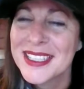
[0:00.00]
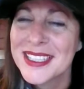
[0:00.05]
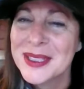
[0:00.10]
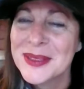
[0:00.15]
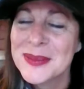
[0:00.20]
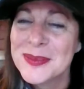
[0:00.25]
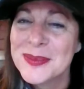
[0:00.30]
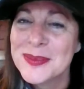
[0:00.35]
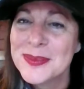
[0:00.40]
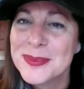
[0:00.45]
you're
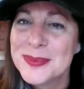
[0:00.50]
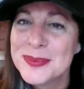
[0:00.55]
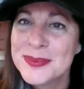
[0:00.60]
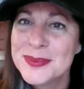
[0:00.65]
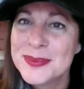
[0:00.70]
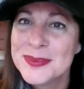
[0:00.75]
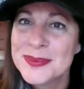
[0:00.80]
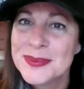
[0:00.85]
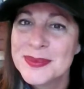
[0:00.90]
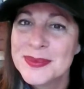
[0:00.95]
just doing whatever
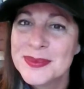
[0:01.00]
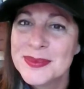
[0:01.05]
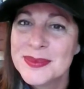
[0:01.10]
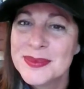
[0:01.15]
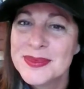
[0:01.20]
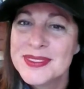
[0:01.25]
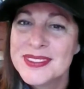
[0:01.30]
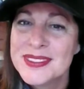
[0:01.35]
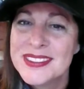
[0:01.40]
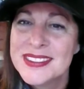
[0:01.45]
you can
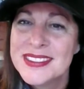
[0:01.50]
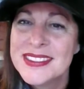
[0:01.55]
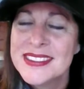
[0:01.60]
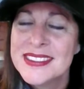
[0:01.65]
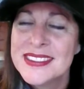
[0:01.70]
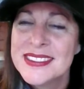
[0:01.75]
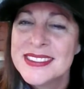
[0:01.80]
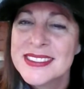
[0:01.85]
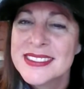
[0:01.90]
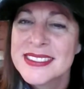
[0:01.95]
to make things
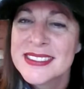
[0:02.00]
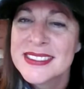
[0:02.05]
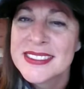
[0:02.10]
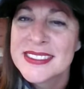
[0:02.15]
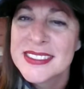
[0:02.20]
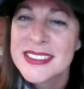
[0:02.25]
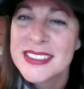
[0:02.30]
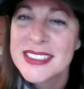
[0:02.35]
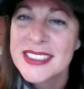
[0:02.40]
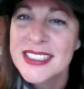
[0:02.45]
work.
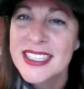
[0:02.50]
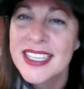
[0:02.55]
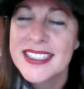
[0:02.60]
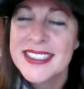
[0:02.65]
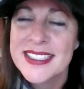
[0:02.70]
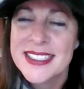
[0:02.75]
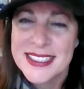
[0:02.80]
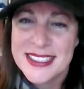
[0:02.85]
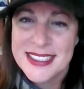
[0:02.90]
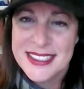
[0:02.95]
Now they have
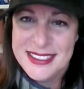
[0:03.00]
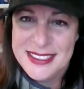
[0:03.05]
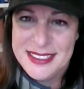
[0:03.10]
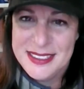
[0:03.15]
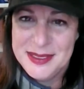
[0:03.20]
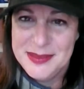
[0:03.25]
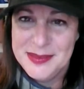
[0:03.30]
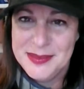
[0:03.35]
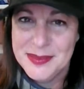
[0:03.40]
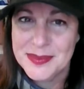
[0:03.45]
like a
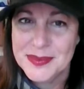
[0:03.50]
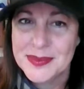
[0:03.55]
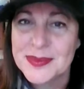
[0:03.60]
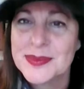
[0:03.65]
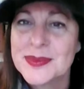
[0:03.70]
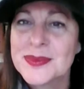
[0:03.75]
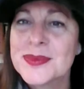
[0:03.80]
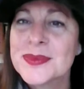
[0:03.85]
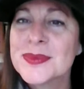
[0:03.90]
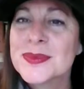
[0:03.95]
nice big
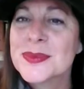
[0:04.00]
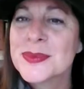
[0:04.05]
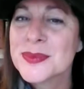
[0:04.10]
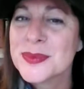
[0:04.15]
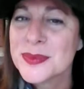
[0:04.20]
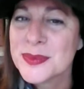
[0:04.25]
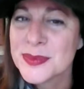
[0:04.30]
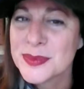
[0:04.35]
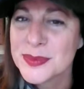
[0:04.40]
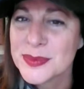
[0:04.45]
van thing
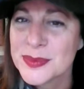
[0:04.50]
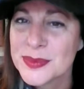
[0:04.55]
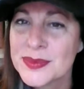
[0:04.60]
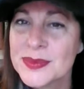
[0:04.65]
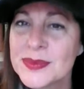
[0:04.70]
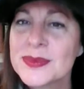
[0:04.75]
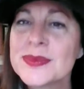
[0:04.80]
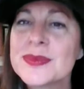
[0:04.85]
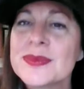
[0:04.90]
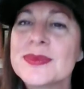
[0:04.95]
that they
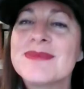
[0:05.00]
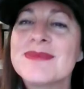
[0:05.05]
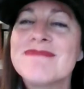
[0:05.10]
use.